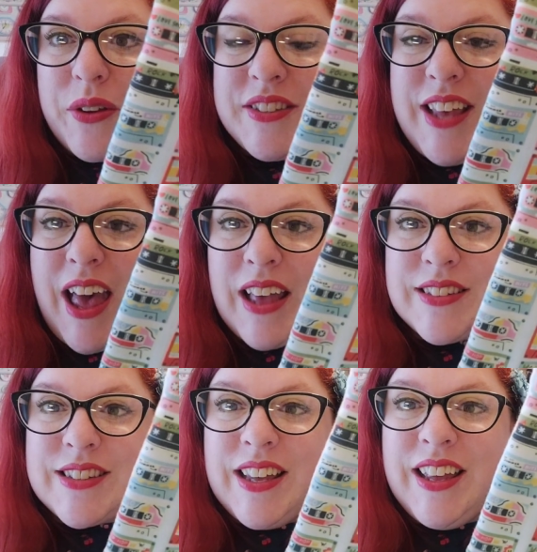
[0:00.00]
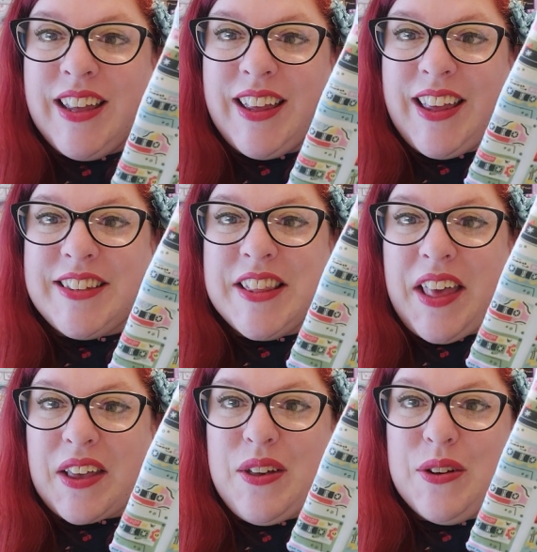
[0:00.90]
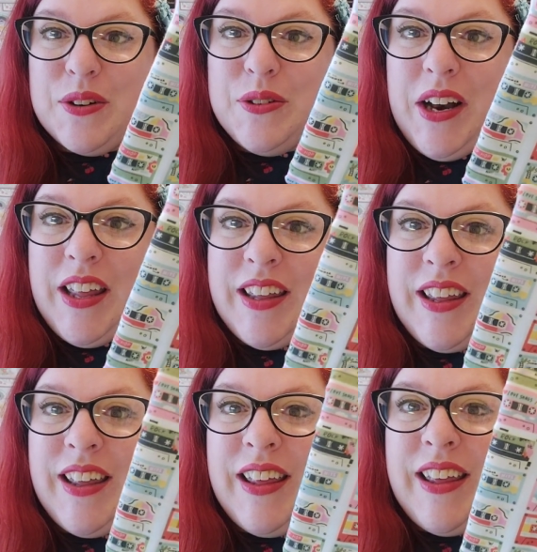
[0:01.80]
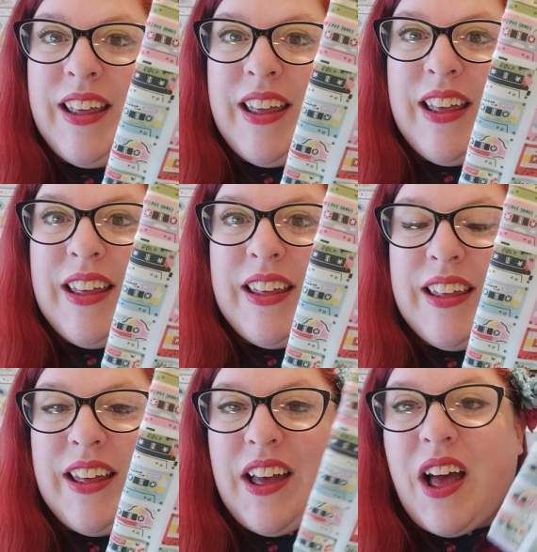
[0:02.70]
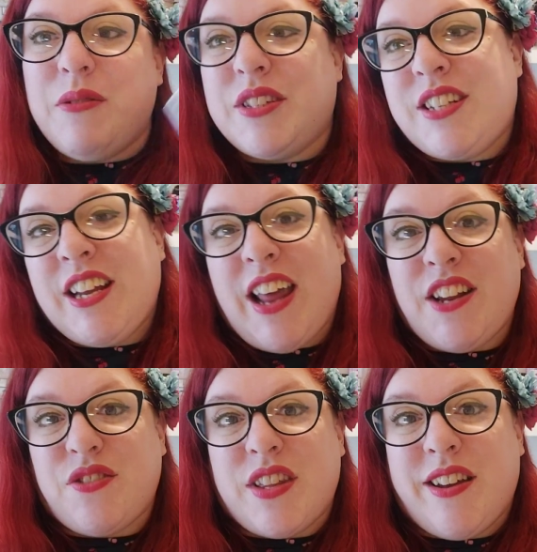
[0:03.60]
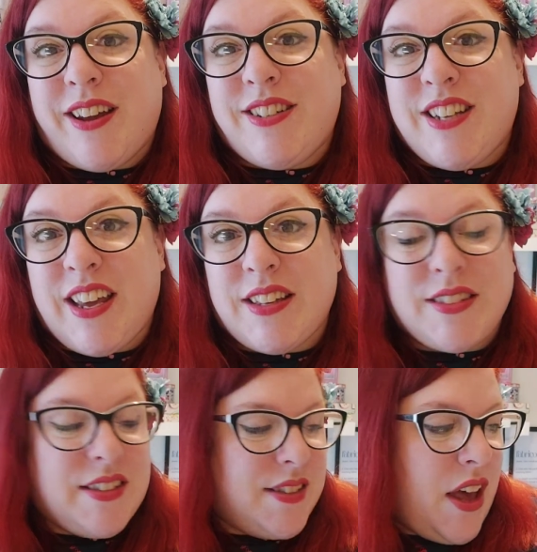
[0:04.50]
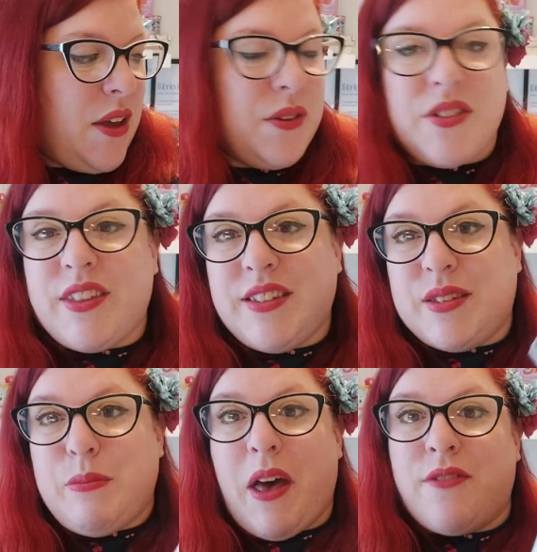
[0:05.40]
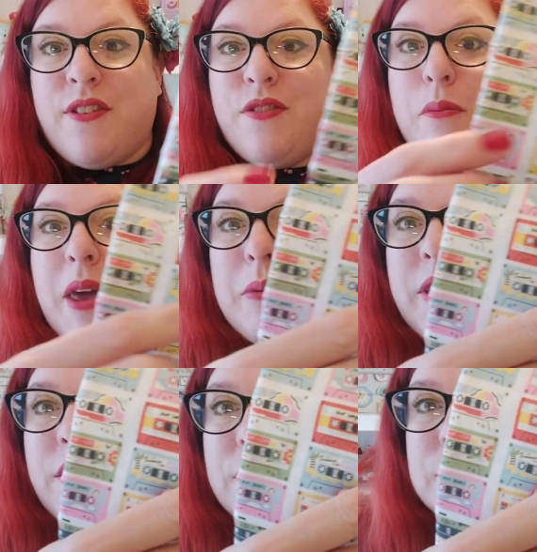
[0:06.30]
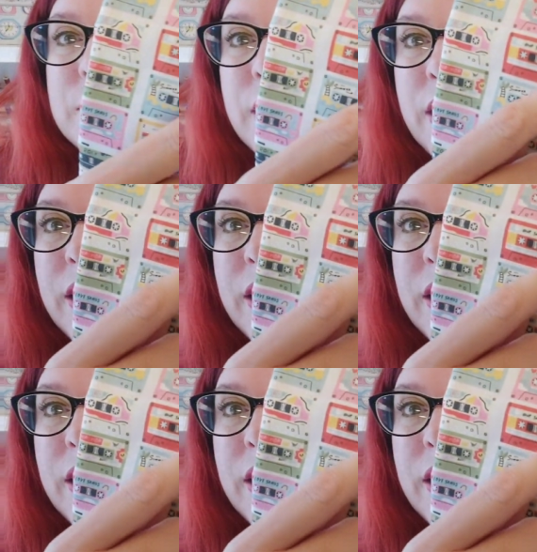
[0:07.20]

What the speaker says: cassettes. Isn't that cool? I was a teenager in the 90s, so this is perfect for me because,